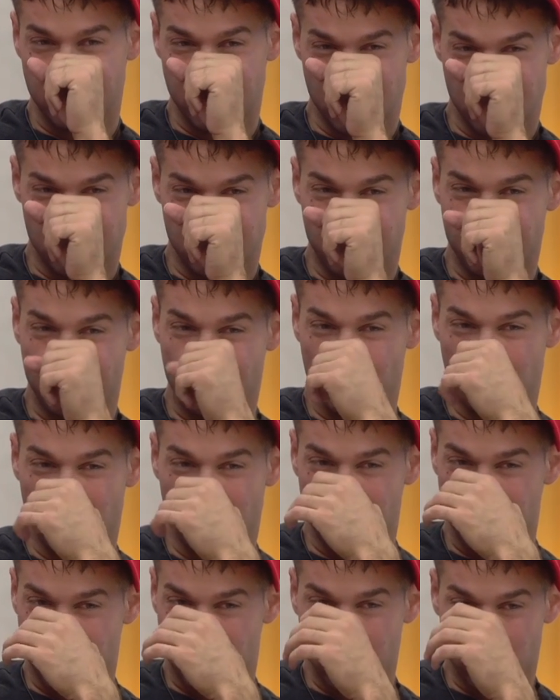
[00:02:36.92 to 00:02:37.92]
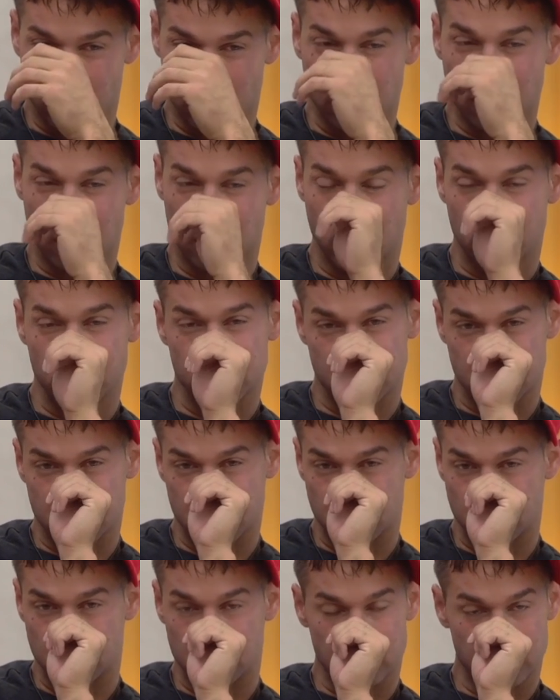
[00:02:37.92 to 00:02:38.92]
If we're the closest
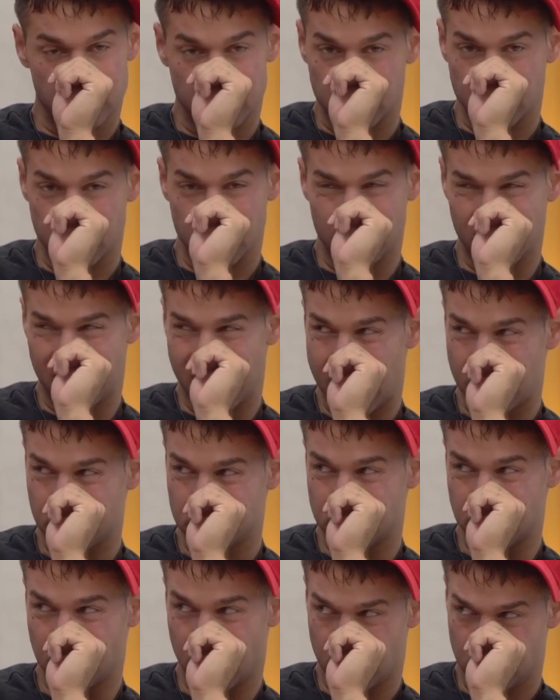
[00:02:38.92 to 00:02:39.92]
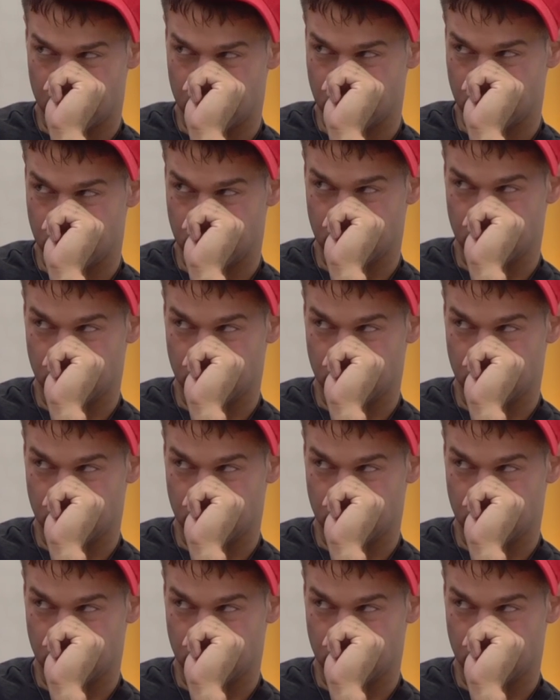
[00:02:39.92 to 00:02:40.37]
to in the house together,